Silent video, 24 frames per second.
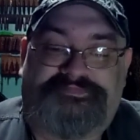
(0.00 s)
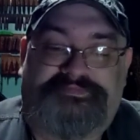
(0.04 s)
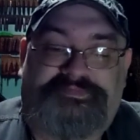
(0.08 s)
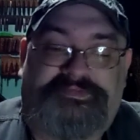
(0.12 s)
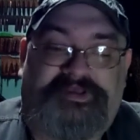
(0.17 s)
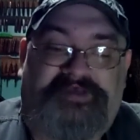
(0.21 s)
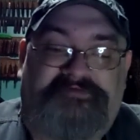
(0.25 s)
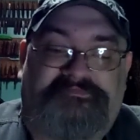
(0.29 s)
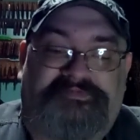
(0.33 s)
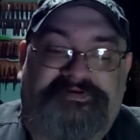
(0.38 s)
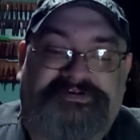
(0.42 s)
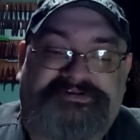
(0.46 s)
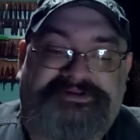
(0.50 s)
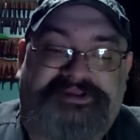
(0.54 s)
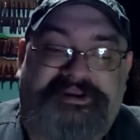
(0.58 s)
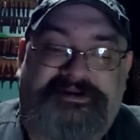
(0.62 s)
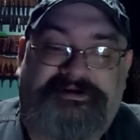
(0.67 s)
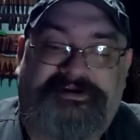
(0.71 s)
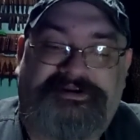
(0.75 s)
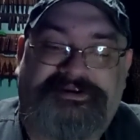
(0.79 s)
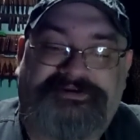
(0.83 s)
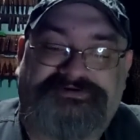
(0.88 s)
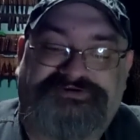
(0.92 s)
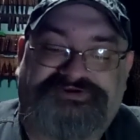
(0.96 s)
I've been
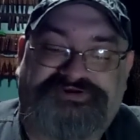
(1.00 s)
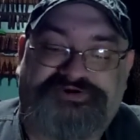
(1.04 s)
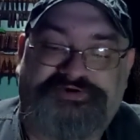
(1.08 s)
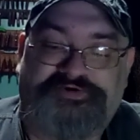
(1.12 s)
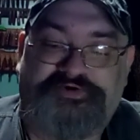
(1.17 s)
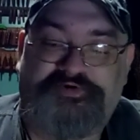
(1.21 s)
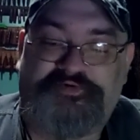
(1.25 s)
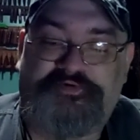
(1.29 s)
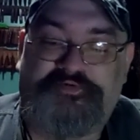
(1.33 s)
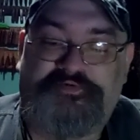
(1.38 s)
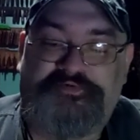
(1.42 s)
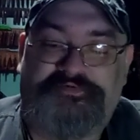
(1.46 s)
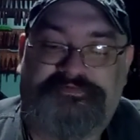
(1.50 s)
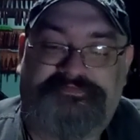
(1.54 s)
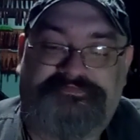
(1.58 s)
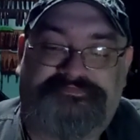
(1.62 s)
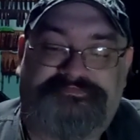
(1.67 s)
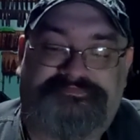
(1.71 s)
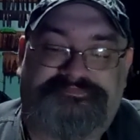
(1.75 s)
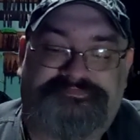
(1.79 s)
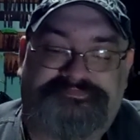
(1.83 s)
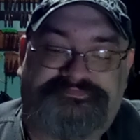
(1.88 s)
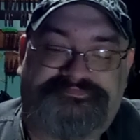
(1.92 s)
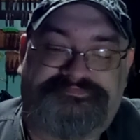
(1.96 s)
carrying two
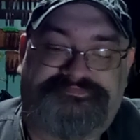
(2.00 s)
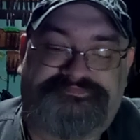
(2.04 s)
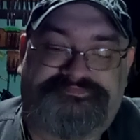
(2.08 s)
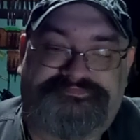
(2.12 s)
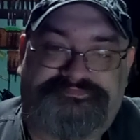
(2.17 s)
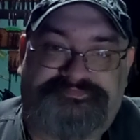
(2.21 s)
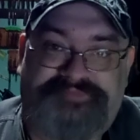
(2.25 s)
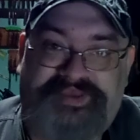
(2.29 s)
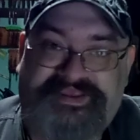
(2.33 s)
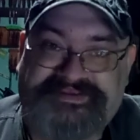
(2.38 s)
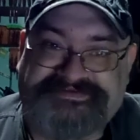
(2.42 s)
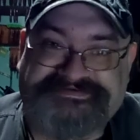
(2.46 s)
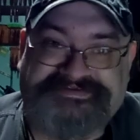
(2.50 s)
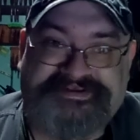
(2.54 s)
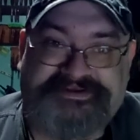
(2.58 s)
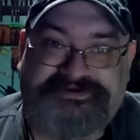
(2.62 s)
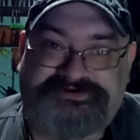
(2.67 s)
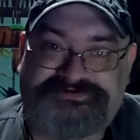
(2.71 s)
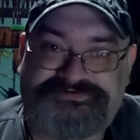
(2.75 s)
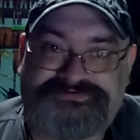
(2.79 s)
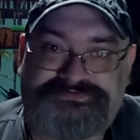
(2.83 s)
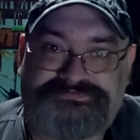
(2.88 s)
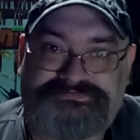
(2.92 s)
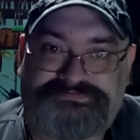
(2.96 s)
basic
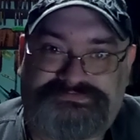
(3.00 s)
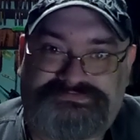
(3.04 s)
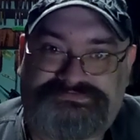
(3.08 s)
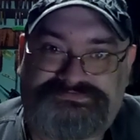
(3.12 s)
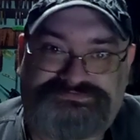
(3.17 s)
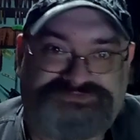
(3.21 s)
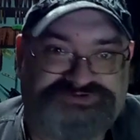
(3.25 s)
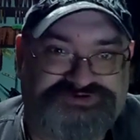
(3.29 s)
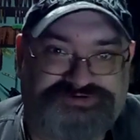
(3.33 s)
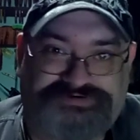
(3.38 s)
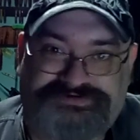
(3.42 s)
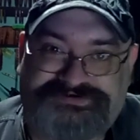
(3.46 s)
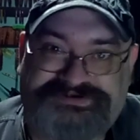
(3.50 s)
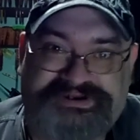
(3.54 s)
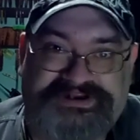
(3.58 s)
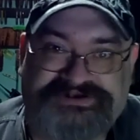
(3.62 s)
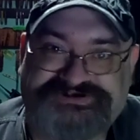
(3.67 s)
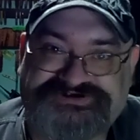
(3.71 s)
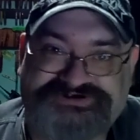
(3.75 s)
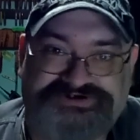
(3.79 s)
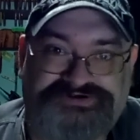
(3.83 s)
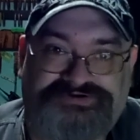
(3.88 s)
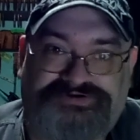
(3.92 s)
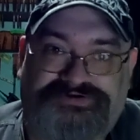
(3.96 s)

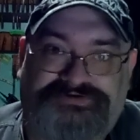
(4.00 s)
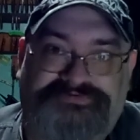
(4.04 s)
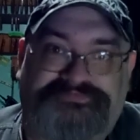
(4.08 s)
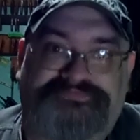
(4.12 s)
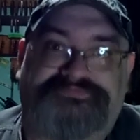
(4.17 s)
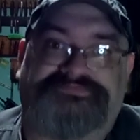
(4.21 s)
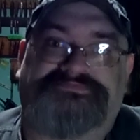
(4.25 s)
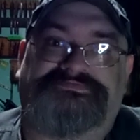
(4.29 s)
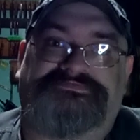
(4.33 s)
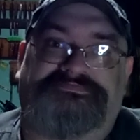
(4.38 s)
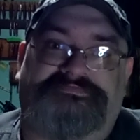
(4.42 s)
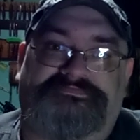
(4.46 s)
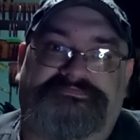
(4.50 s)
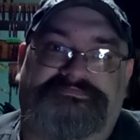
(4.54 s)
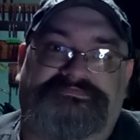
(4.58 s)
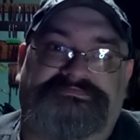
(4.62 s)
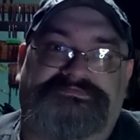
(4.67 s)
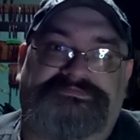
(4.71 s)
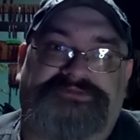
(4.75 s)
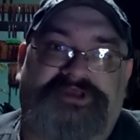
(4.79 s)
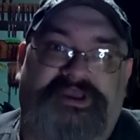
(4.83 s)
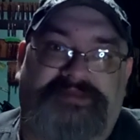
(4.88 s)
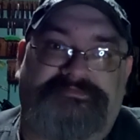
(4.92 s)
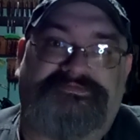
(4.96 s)
traditional
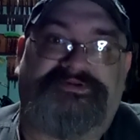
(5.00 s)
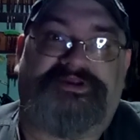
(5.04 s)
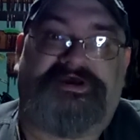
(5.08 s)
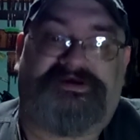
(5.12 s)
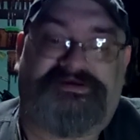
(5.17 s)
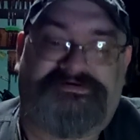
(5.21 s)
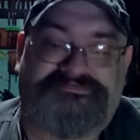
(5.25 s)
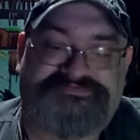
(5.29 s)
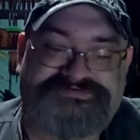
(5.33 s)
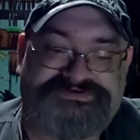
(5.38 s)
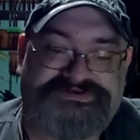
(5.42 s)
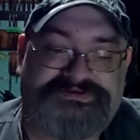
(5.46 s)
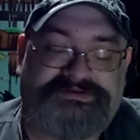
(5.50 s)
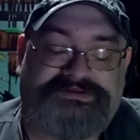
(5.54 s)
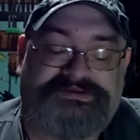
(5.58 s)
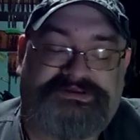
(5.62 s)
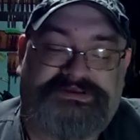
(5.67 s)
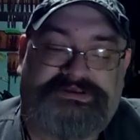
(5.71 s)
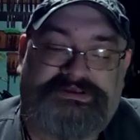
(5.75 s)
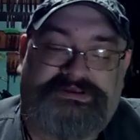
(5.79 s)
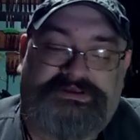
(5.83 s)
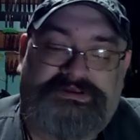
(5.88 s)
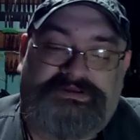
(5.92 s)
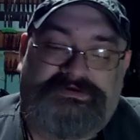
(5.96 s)
type
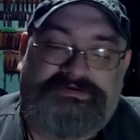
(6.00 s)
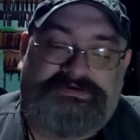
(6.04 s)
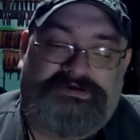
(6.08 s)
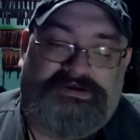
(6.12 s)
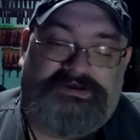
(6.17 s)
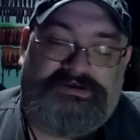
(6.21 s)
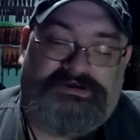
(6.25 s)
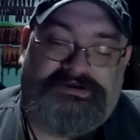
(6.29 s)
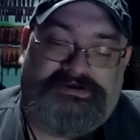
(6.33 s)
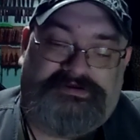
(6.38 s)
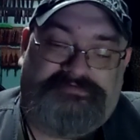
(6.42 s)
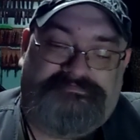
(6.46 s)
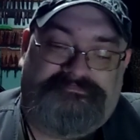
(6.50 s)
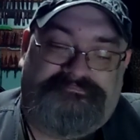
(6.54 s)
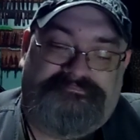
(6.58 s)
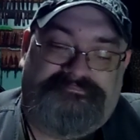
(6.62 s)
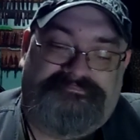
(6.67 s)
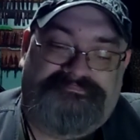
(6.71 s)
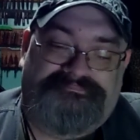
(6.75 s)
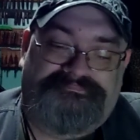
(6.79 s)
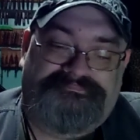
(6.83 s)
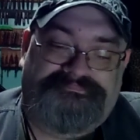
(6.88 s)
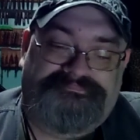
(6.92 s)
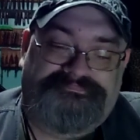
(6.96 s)
knives.
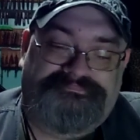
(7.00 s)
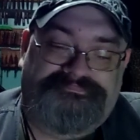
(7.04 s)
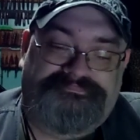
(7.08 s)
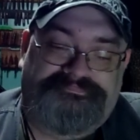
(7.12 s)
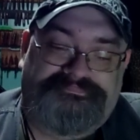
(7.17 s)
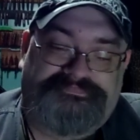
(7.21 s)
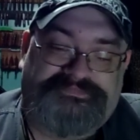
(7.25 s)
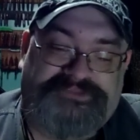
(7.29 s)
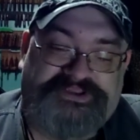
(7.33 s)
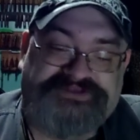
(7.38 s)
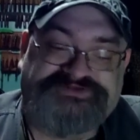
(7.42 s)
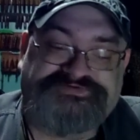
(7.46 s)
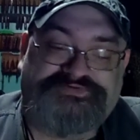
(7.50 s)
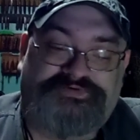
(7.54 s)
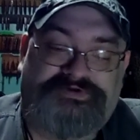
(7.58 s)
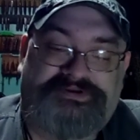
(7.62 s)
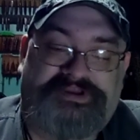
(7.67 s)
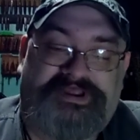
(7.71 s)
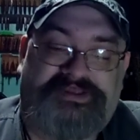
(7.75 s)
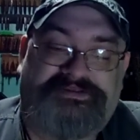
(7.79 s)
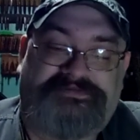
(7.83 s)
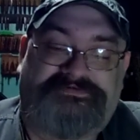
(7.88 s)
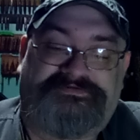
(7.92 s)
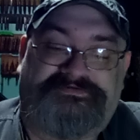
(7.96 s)
This
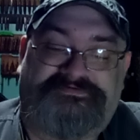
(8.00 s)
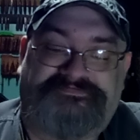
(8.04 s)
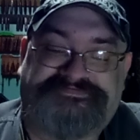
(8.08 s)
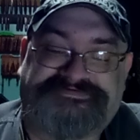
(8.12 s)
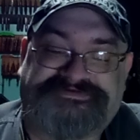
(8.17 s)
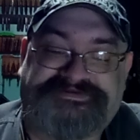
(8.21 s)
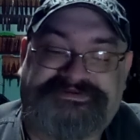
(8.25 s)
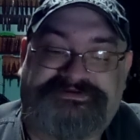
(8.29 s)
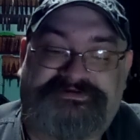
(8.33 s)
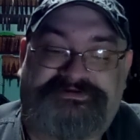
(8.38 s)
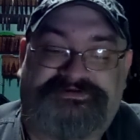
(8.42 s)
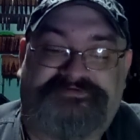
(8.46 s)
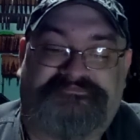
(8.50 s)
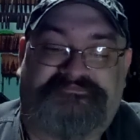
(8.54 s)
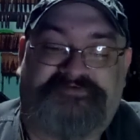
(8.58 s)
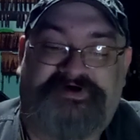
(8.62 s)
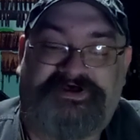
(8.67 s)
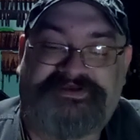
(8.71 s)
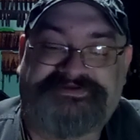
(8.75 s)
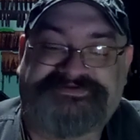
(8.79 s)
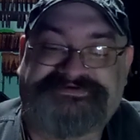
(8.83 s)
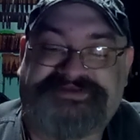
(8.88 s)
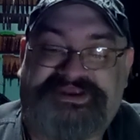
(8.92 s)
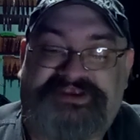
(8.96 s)
one you've
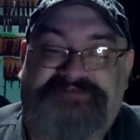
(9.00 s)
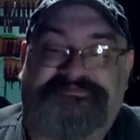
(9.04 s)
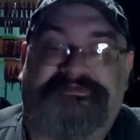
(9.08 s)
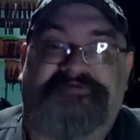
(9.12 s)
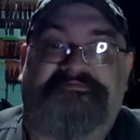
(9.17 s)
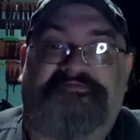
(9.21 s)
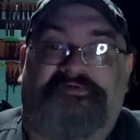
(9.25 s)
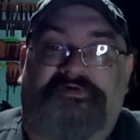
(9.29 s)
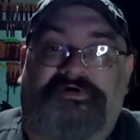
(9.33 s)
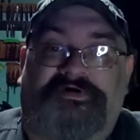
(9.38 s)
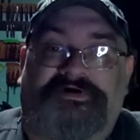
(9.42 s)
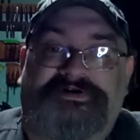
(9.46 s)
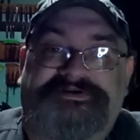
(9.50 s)
all seen before.